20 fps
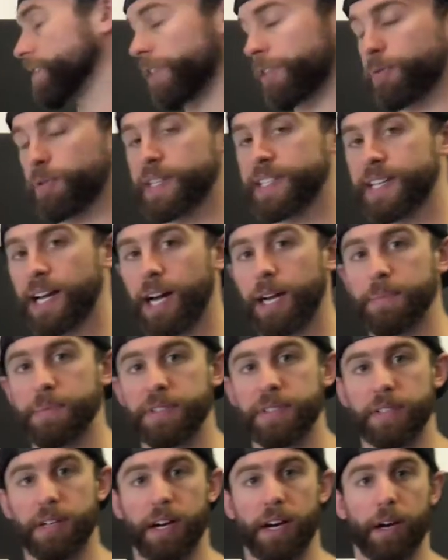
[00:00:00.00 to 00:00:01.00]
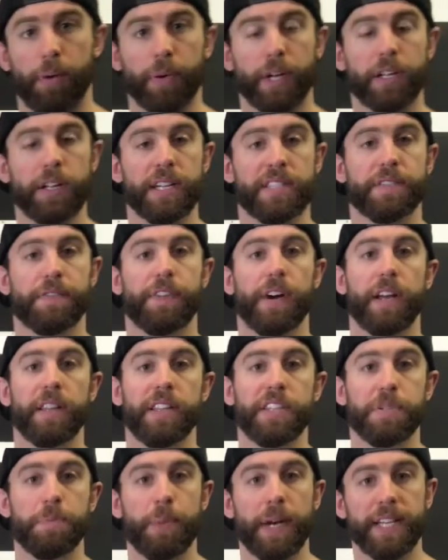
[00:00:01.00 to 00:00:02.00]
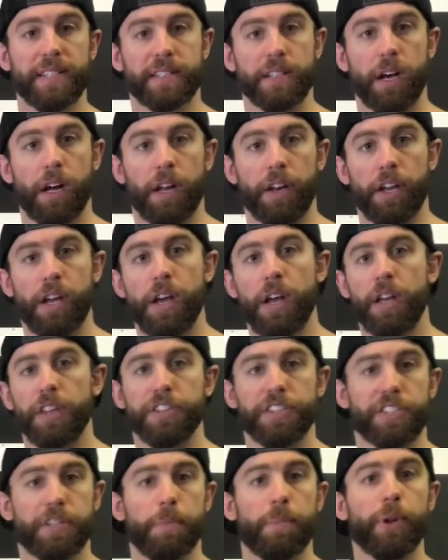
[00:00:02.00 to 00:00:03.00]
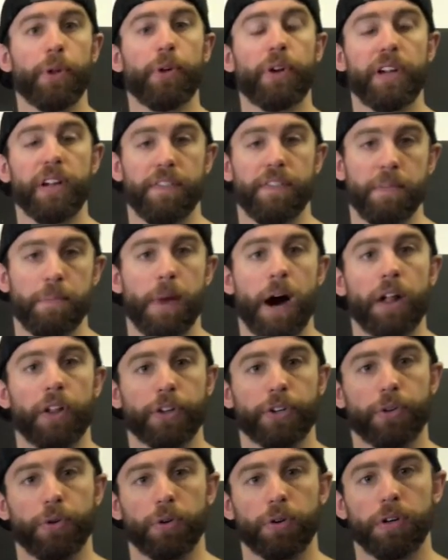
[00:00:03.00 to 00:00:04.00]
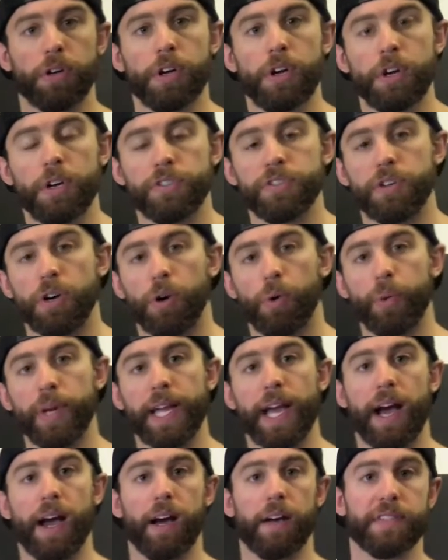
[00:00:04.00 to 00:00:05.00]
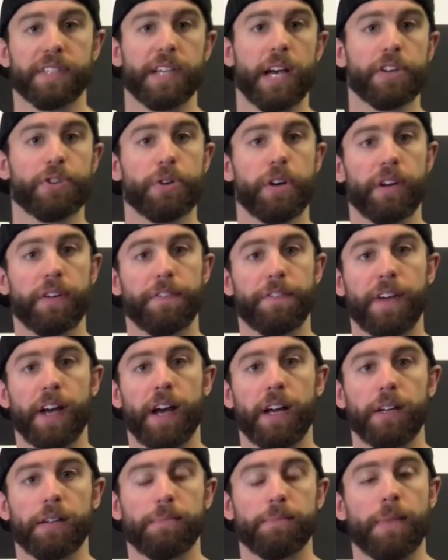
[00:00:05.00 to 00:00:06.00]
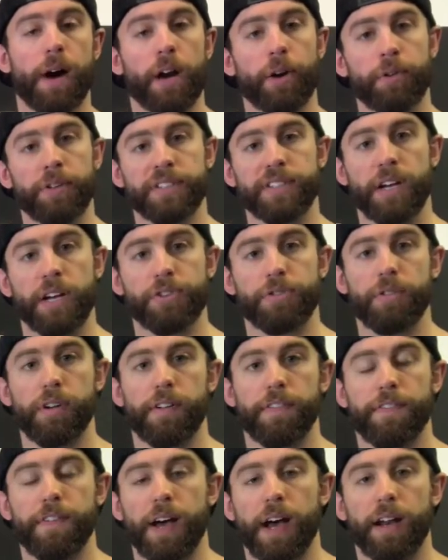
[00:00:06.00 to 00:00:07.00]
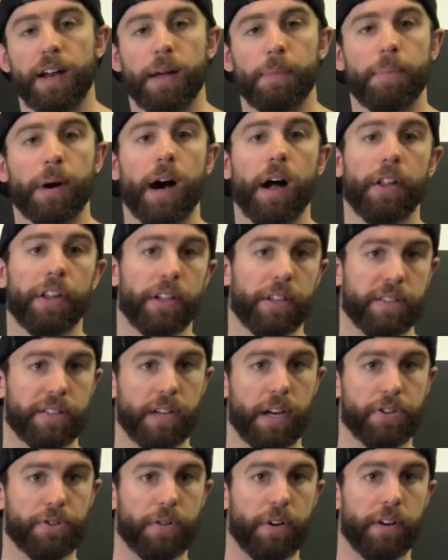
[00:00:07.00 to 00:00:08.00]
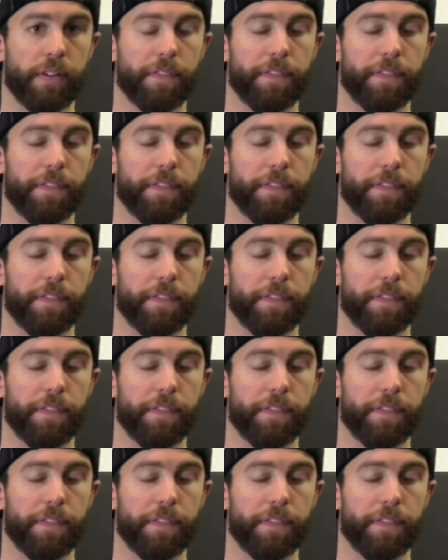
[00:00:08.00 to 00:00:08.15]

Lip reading: into 3 types. We classify these based on the stability of the molecule. So we have saturated fat, monounsaturated fat, and polyunsaturated